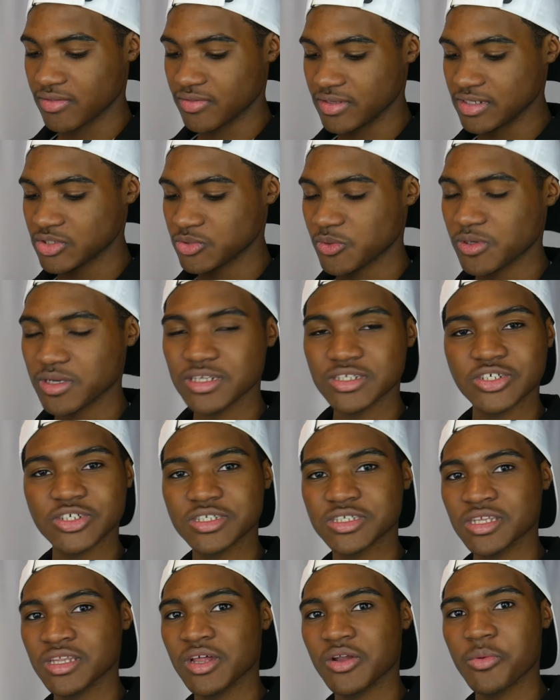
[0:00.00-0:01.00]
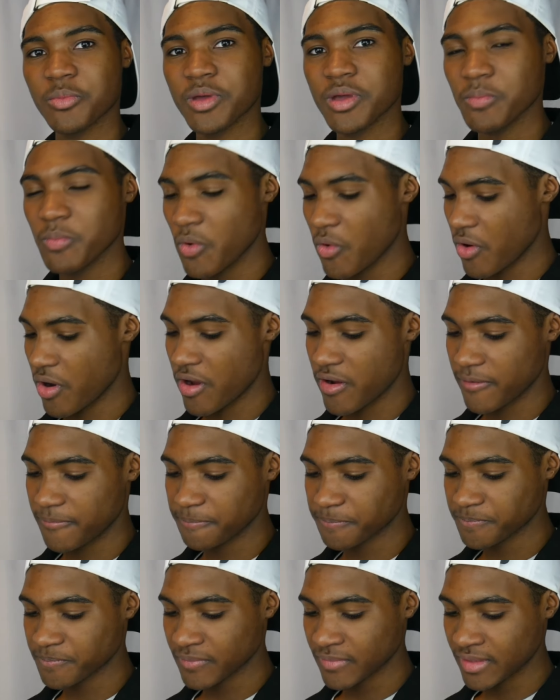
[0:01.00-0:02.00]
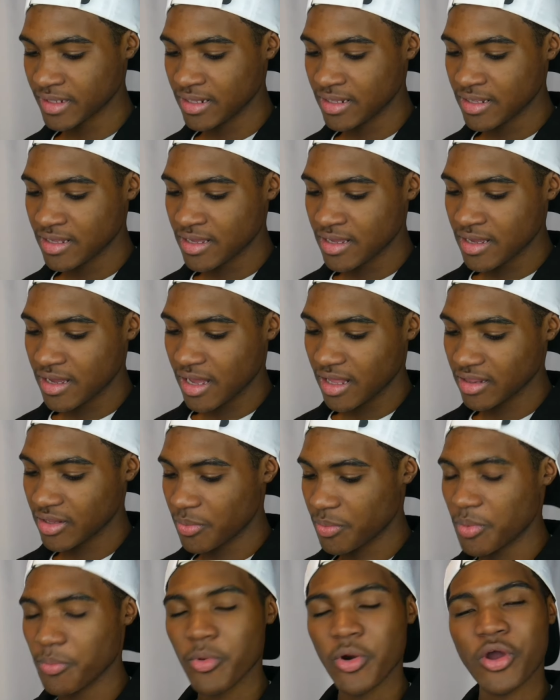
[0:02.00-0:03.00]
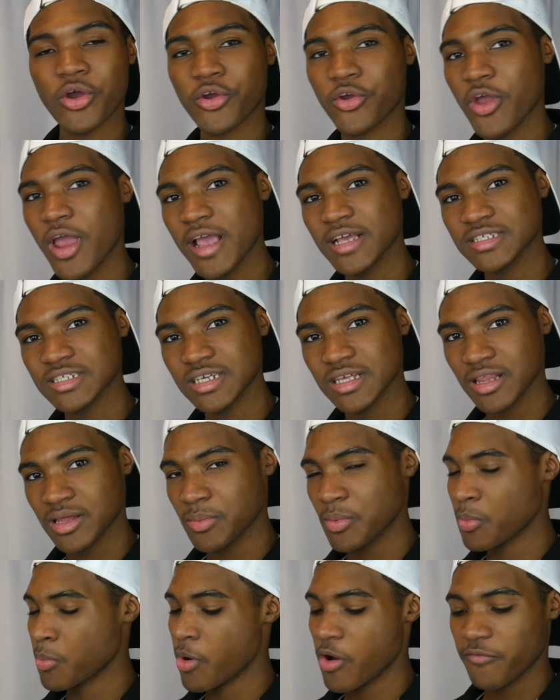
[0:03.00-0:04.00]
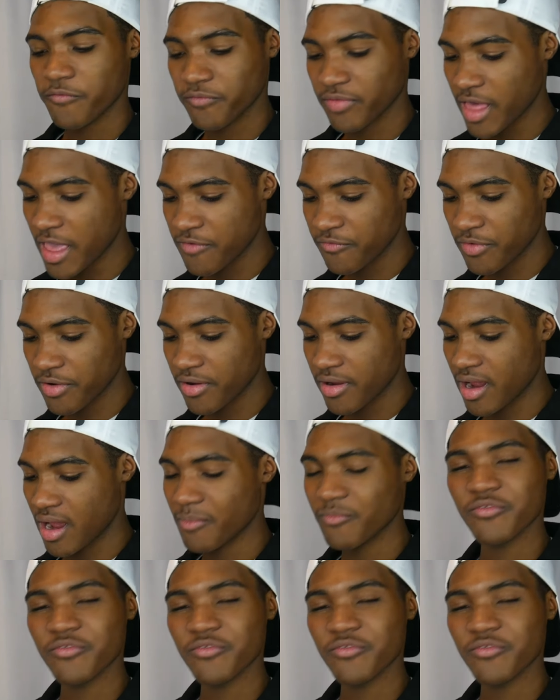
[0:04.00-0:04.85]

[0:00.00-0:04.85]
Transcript: this one is just a little bit more a little bit more crazy, a little bit more flavor. I'm